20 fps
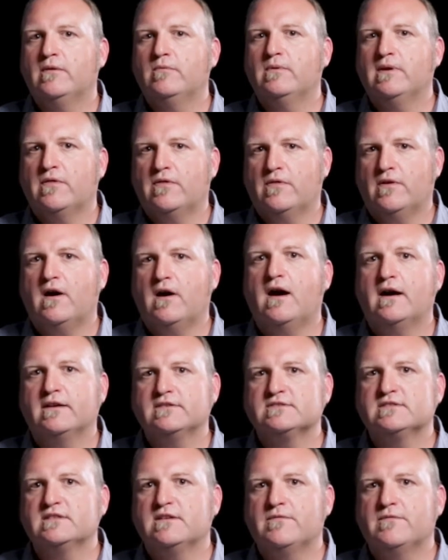we thought.
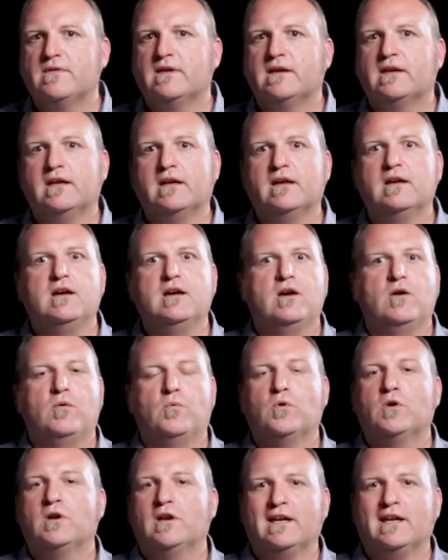Instead of thinking
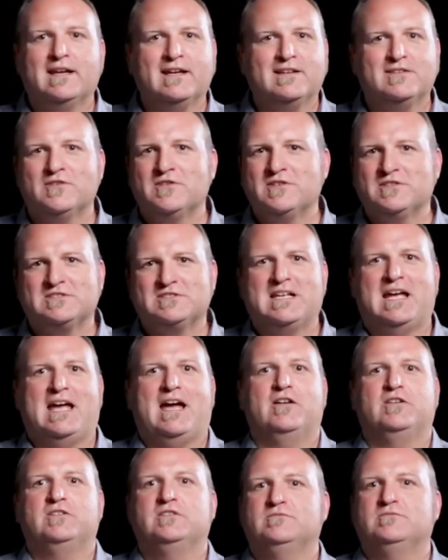we're going to get to this
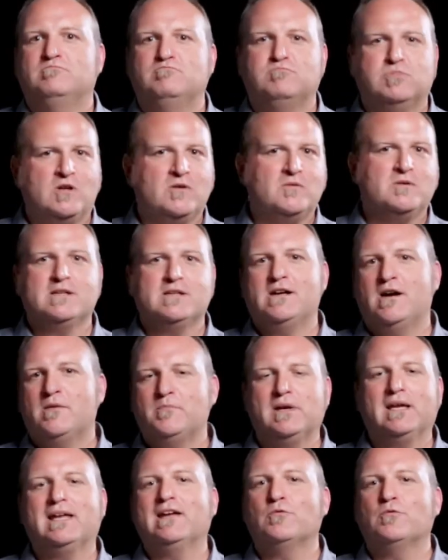town and just blow it up
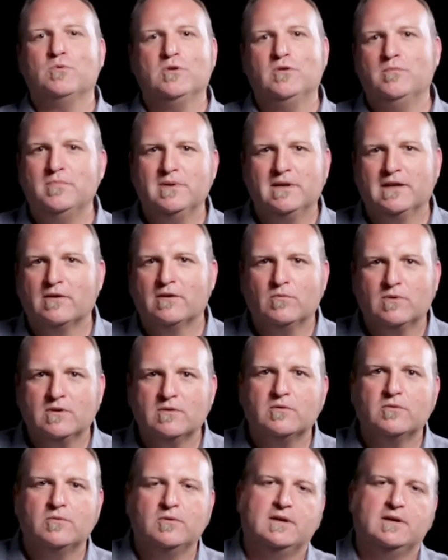and get real big real
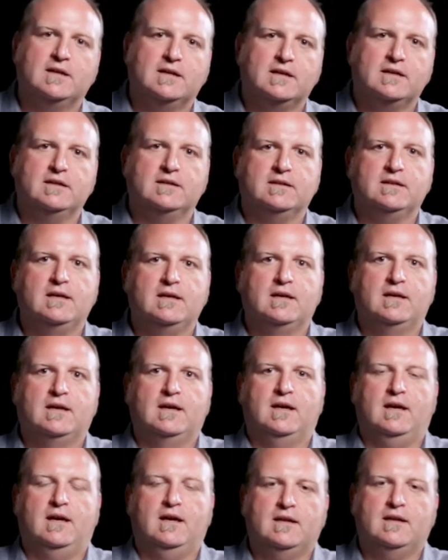quick
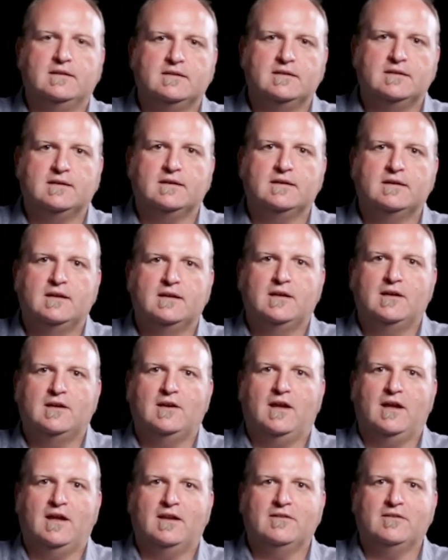and
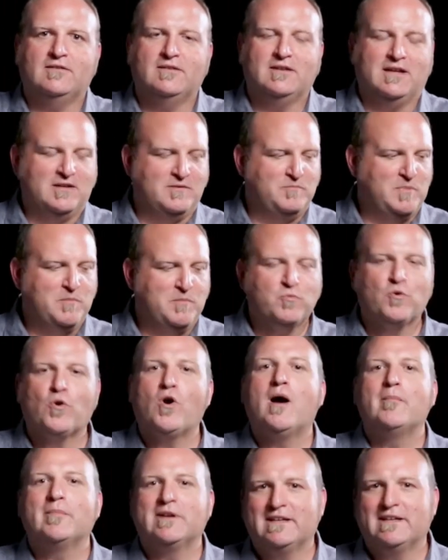be
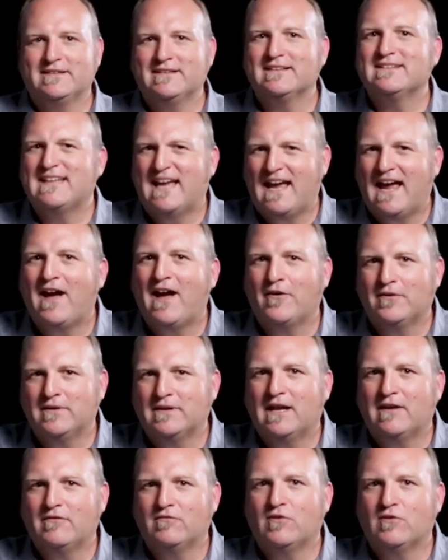prominent in the town and
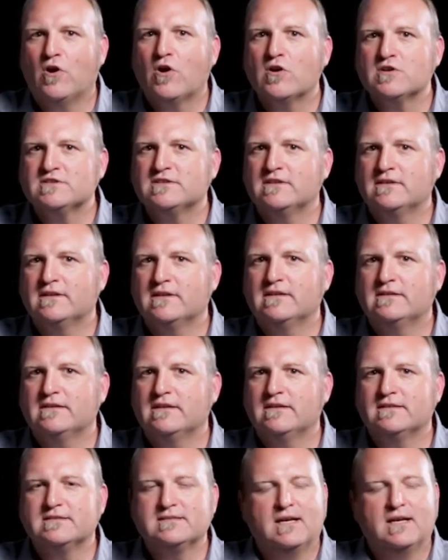have large Sunday
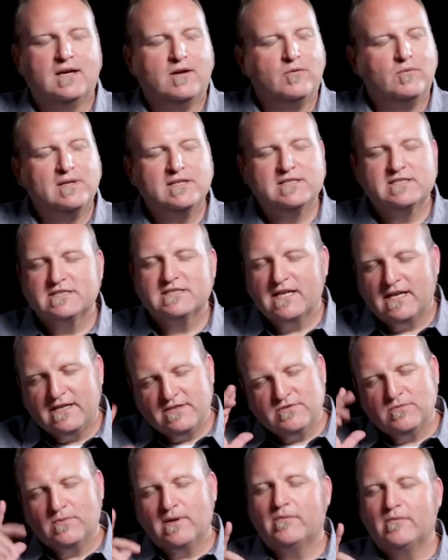attendance, we just
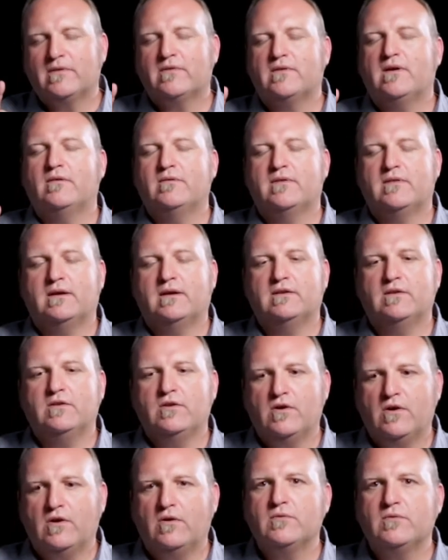changed the way we thought. We thought,
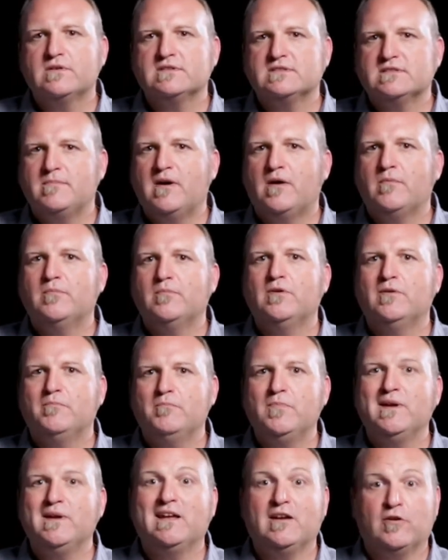no, this is about
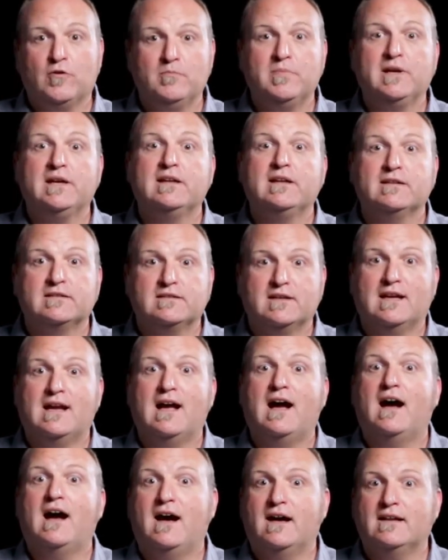being obedient to
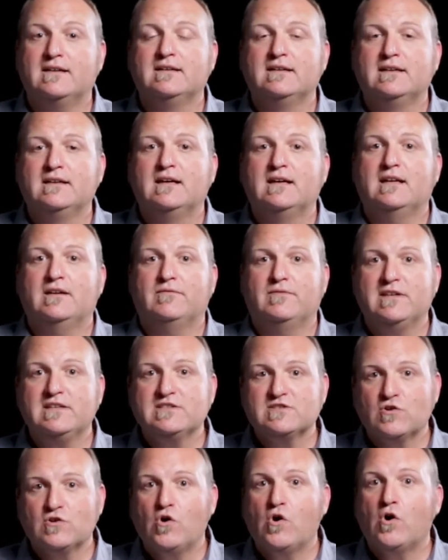God. And if He's
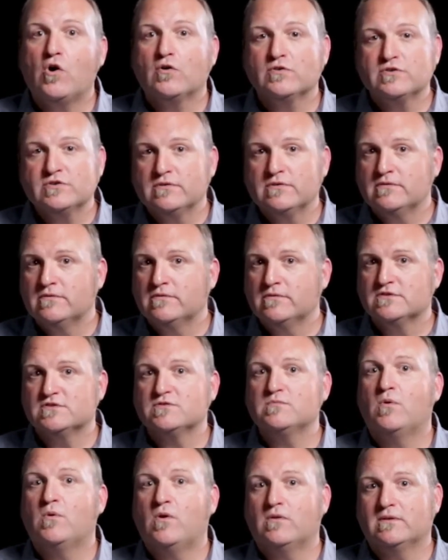called you to a
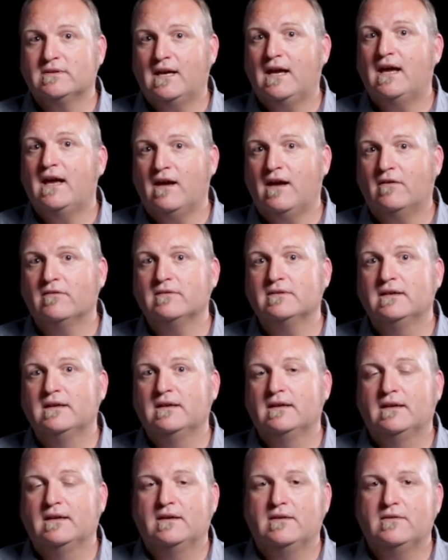small town,
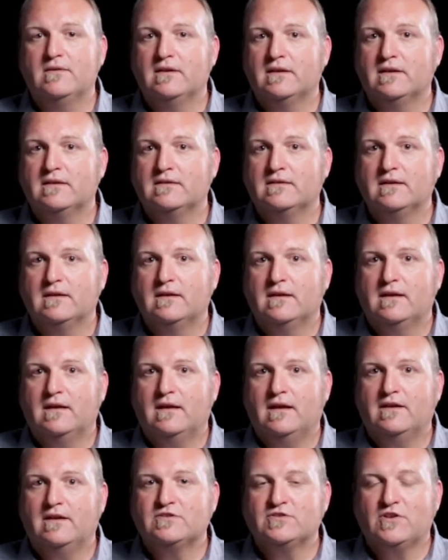then
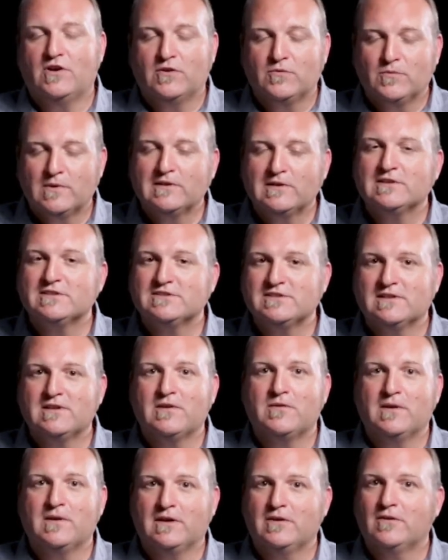it's unrealistic to
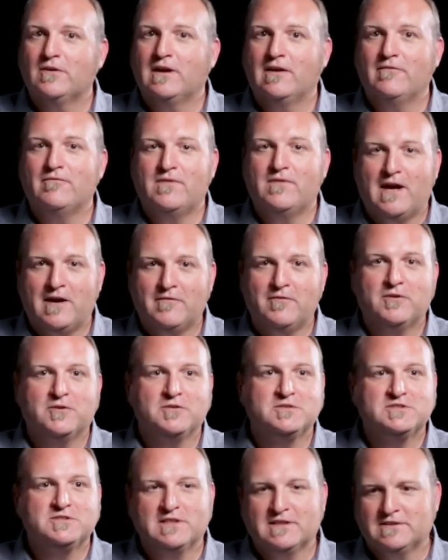think you're going to have
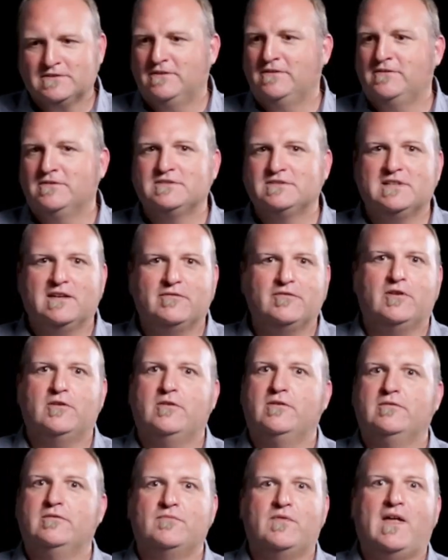500, 600,
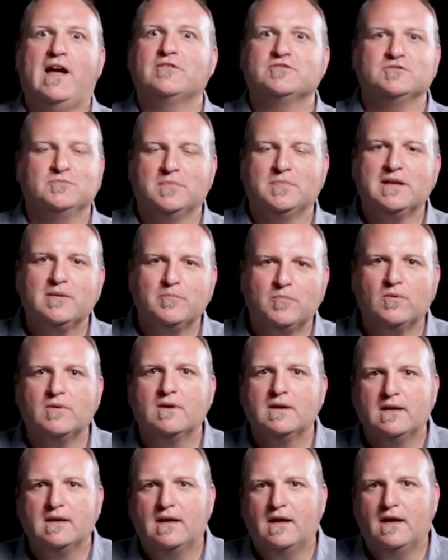700, 1,000 people.
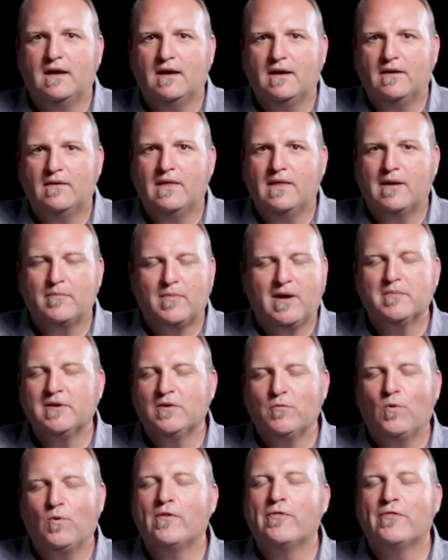That might be
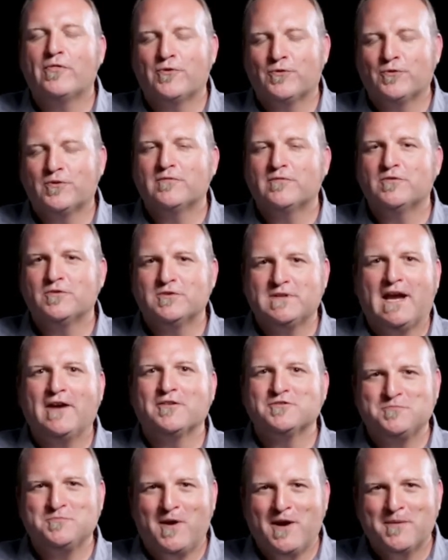1/3 of your
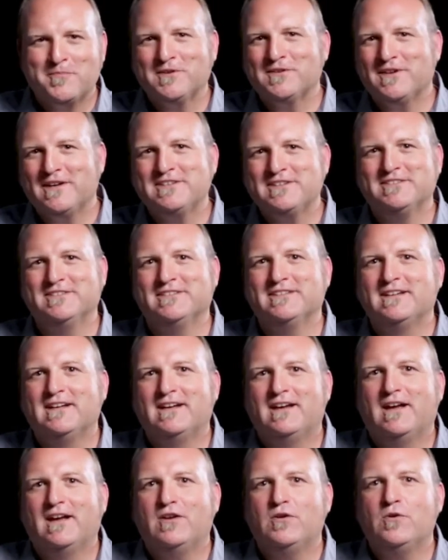town's population.
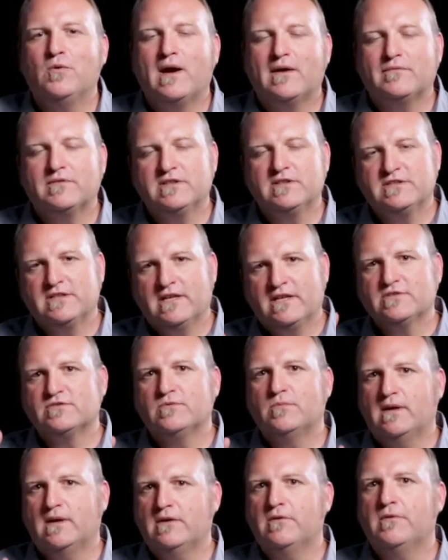You have to change the
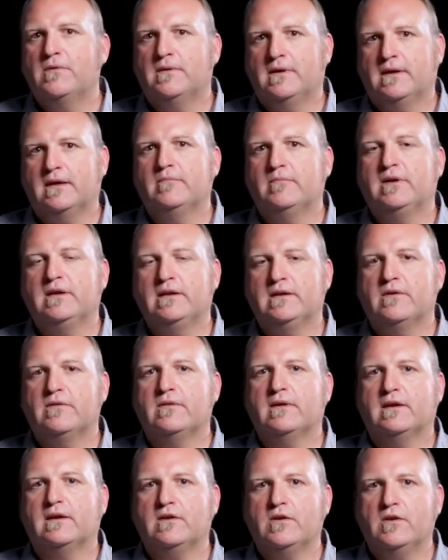way you think and begin to
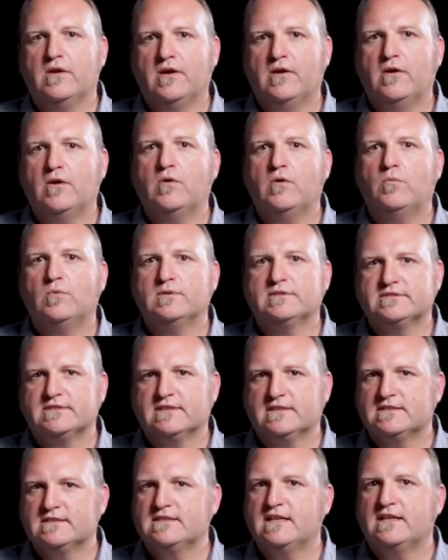think, no, what
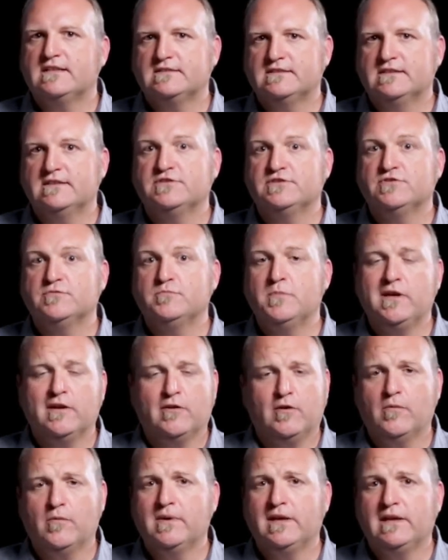success is being
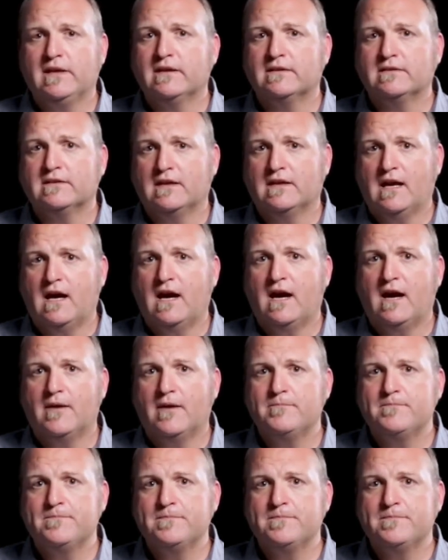obedient to God.